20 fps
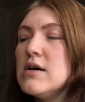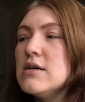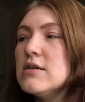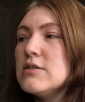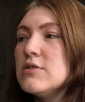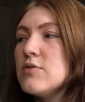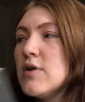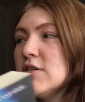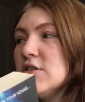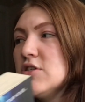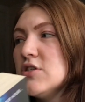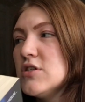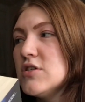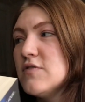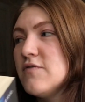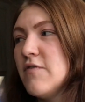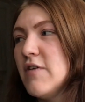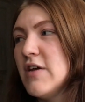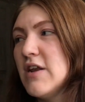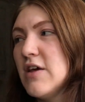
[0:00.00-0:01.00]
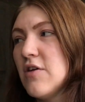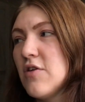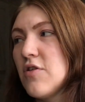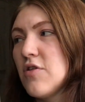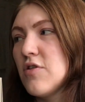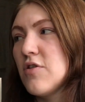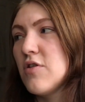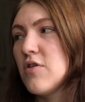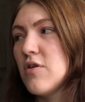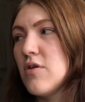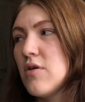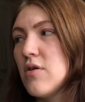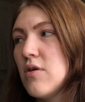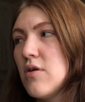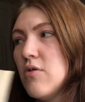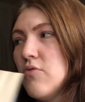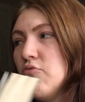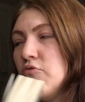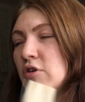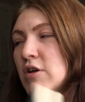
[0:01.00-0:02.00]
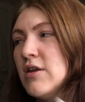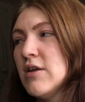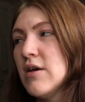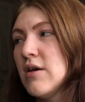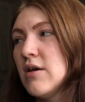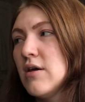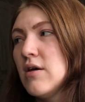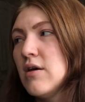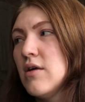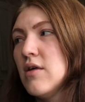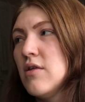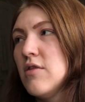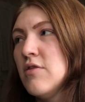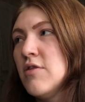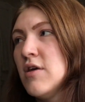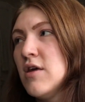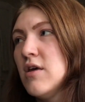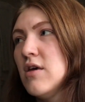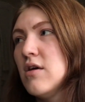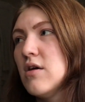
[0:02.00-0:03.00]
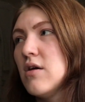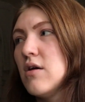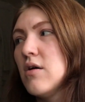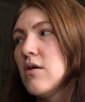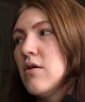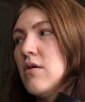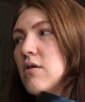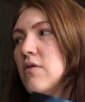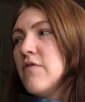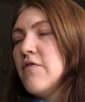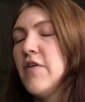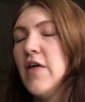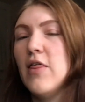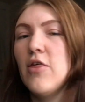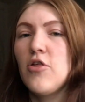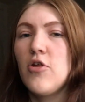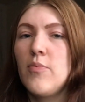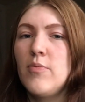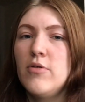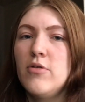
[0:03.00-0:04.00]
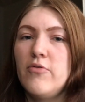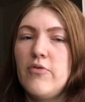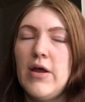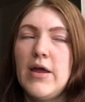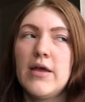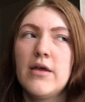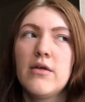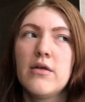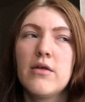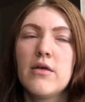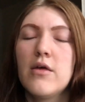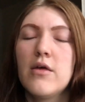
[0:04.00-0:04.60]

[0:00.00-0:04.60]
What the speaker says: So I just finished reading The Fellowship of the Ring